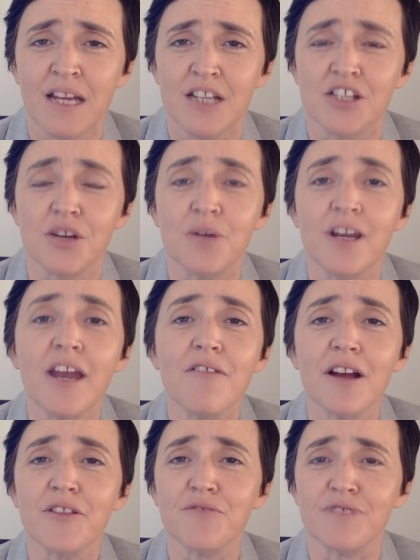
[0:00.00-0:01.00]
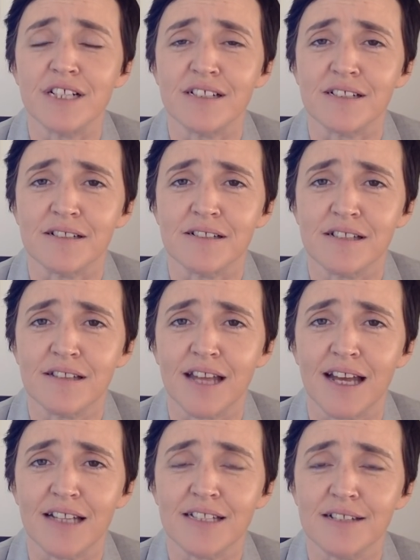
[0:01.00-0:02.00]
So here are the reasons
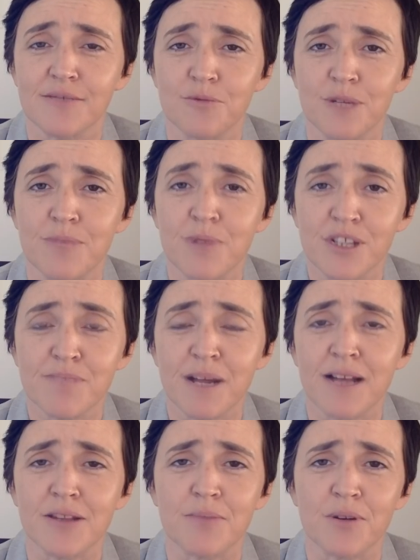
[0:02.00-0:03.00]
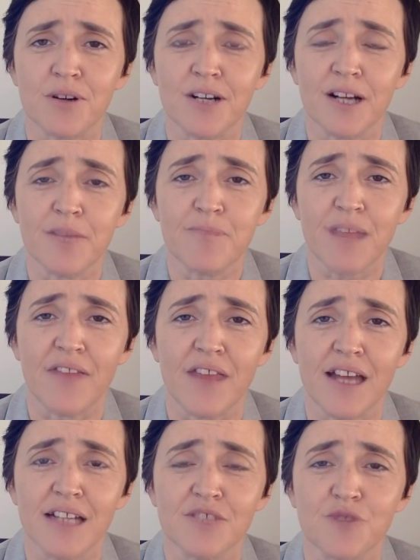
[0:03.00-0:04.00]
that we must ban the burqa, and
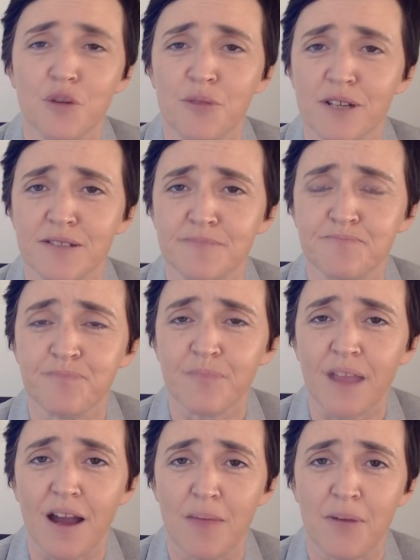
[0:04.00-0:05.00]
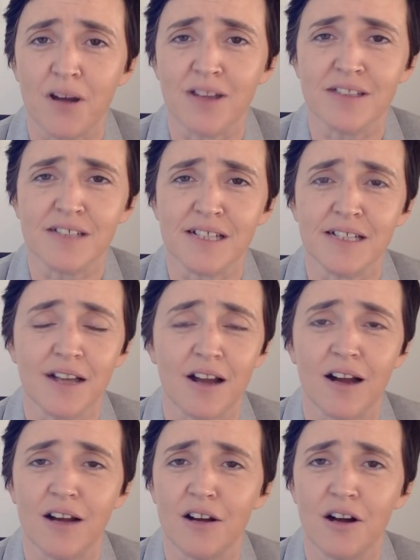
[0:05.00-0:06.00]
that for Britain, our policy,
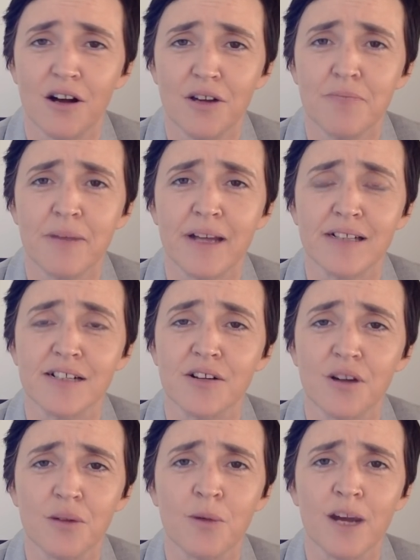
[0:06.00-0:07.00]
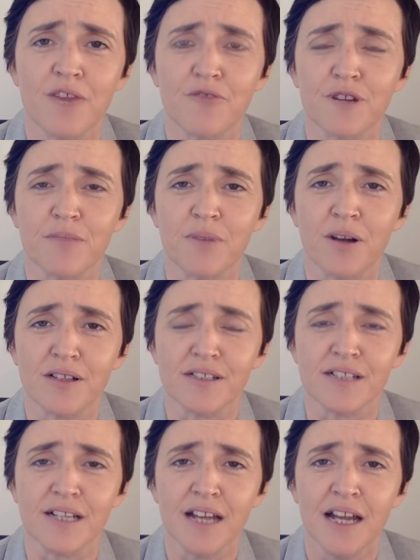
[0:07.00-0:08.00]
our unbending, unwavering
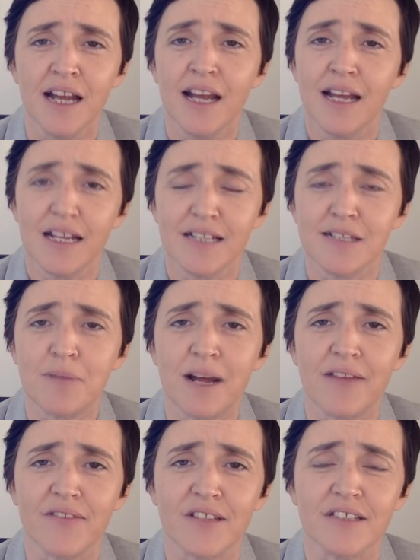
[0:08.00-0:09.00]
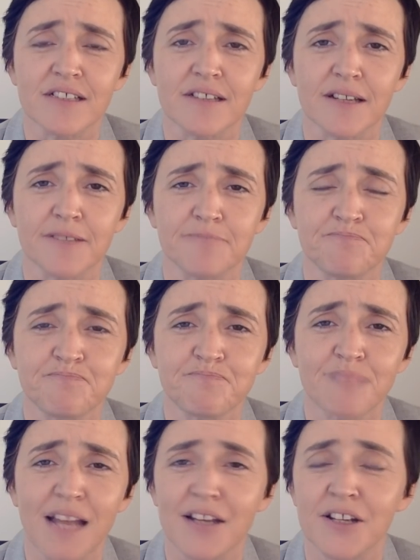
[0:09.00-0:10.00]
policy, is to ban this thing.
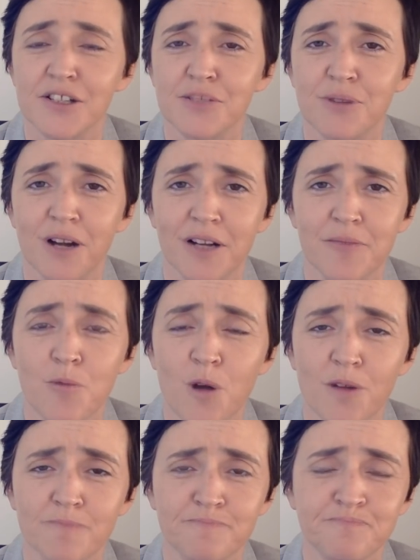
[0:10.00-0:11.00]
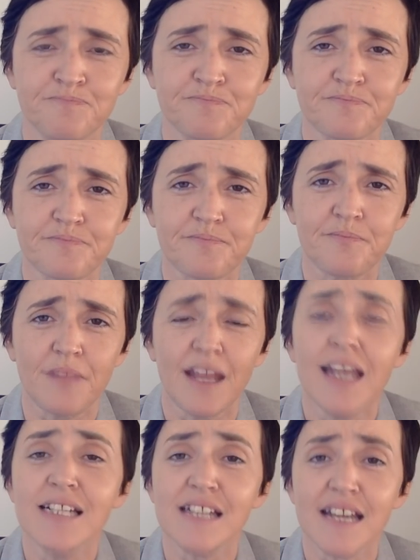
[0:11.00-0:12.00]
And here's why. One,
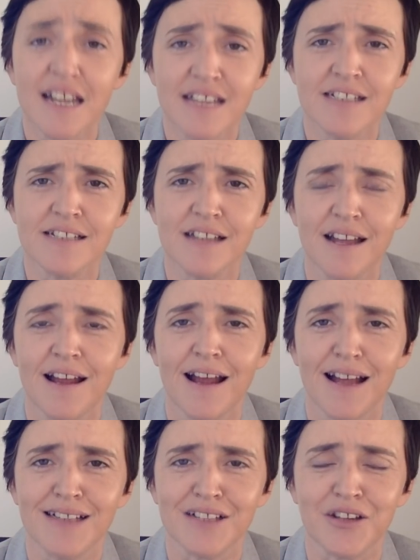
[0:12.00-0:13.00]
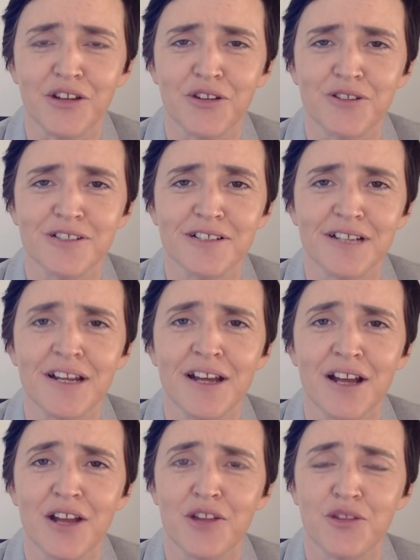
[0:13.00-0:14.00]
it is a security
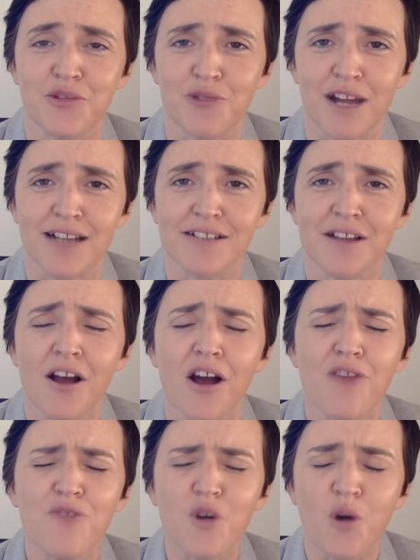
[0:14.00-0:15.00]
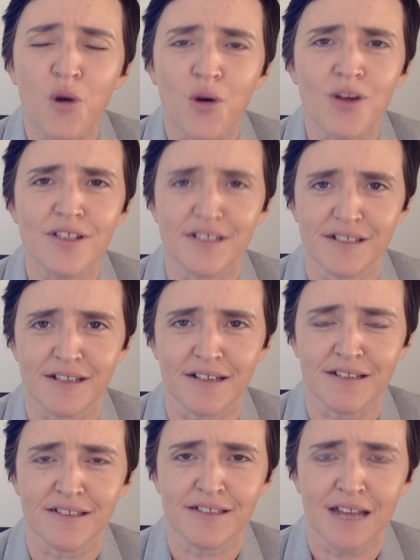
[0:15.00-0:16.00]
threat. Of course it
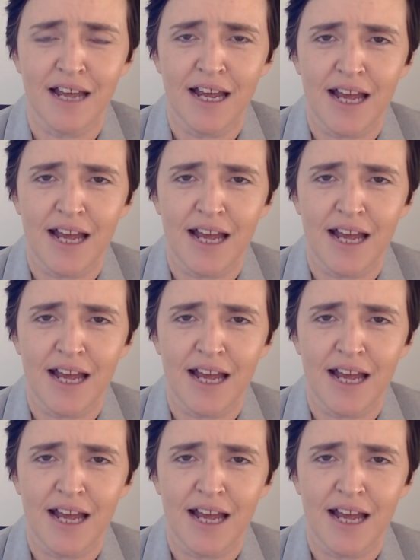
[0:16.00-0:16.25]
is.